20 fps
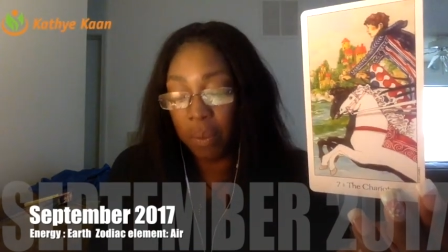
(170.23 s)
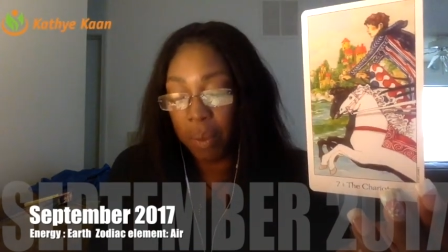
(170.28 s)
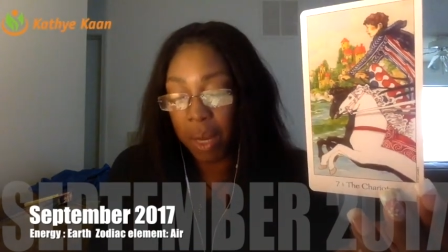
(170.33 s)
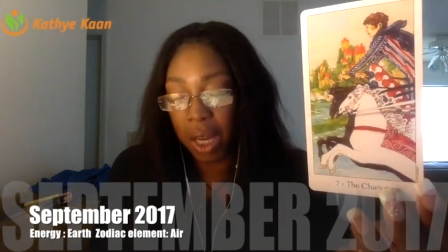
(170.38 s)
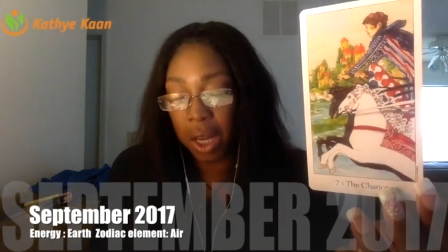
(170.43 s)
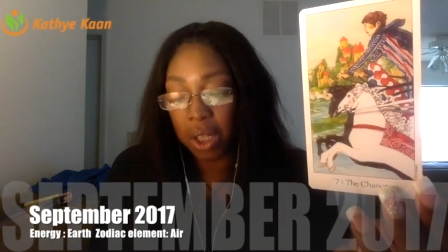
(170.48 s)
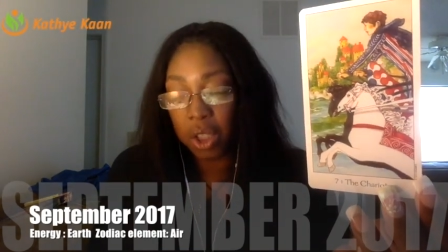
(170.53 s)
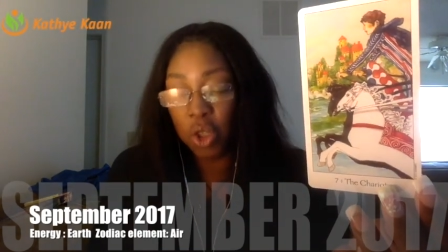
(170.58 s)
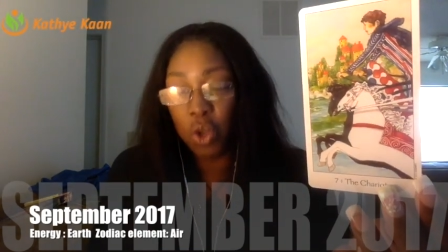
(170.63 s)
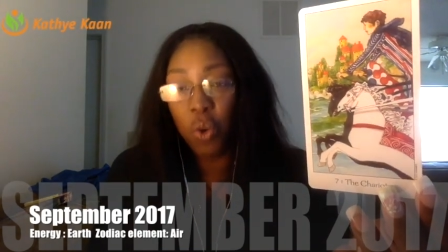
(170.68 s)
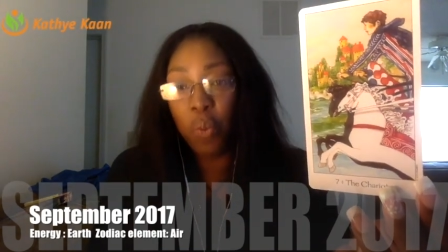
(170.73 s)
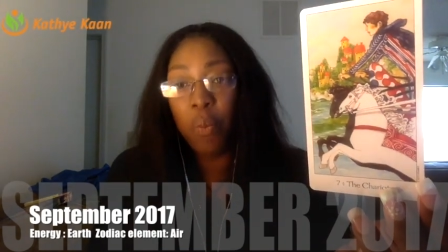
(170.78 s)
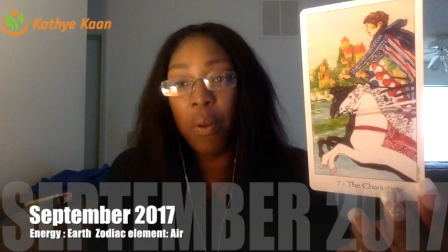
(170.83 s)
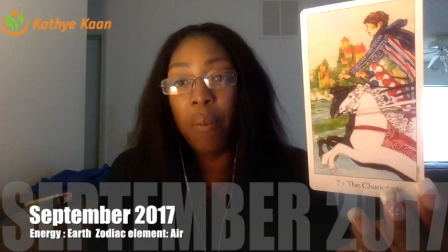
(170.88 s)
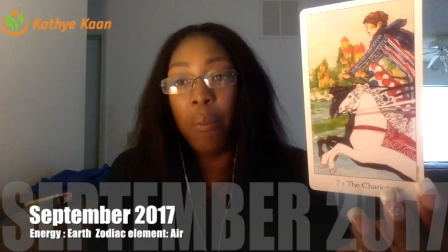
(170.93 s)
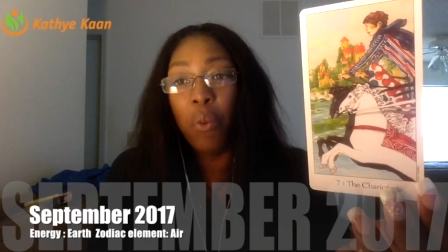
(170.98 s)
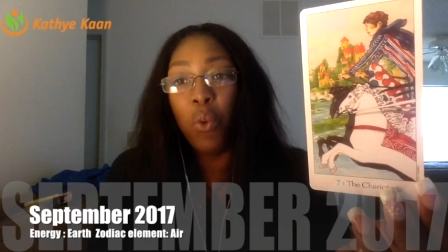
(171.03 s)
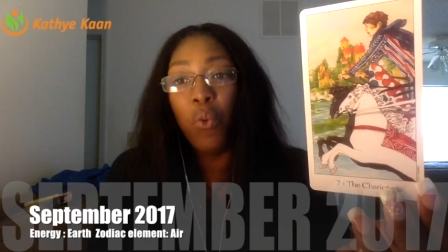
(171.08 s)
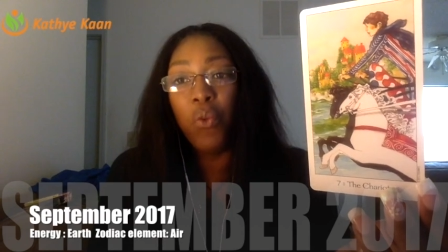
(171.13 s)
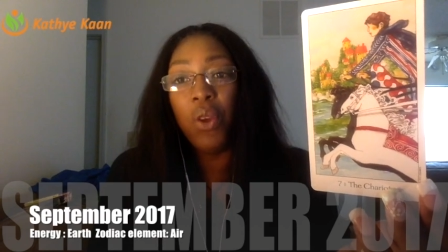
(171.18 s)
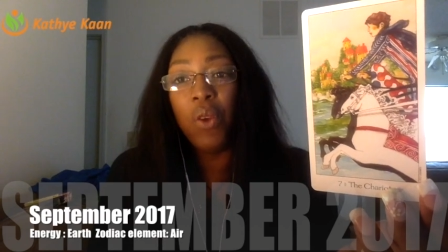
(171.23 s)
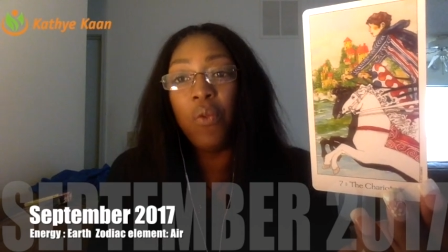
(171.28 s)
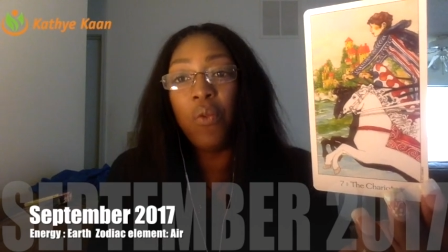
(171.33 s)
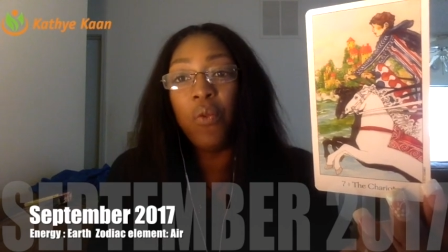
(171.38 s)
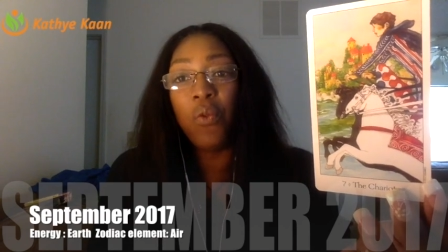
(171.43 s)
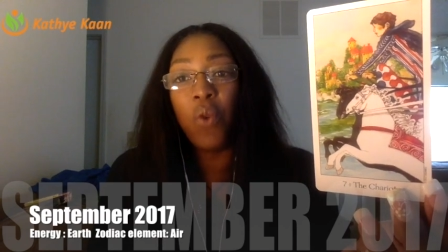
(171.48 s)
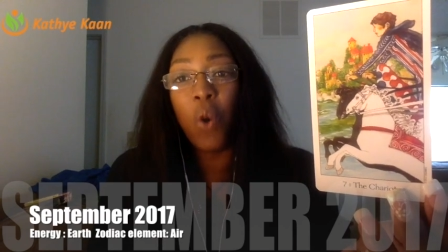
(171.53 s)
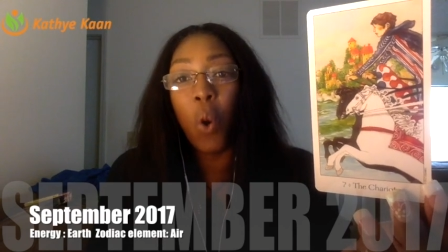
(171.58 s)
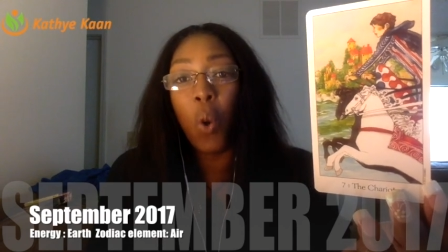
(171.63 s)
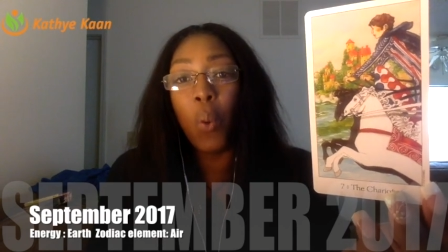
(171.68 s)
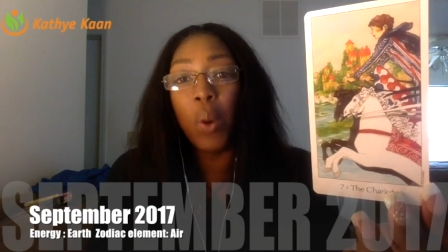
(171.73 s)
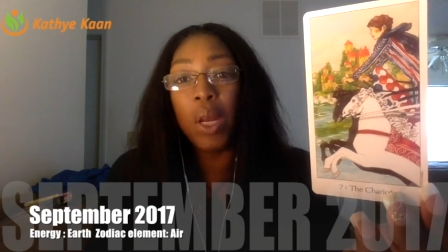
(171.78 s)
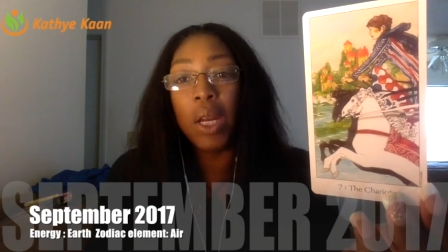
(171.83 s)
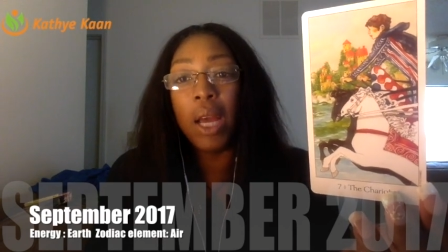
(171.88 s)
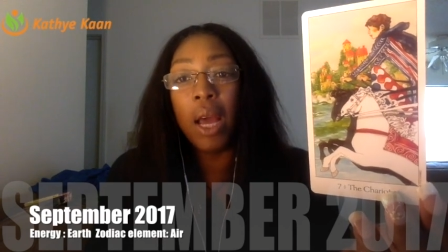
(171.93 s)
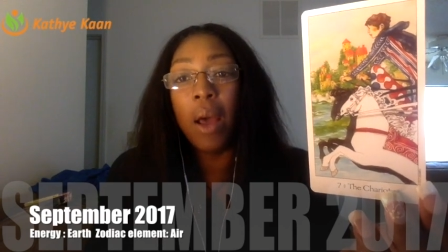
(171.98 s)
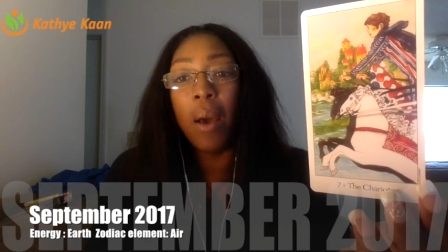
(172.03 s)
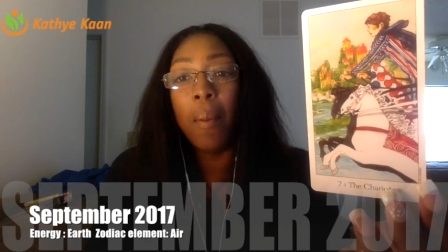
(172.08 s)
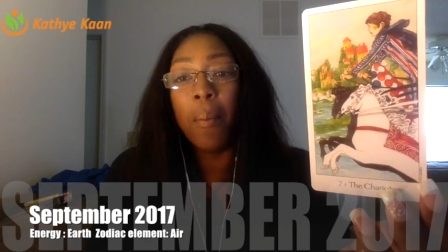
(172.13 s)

because you'll be moving forward,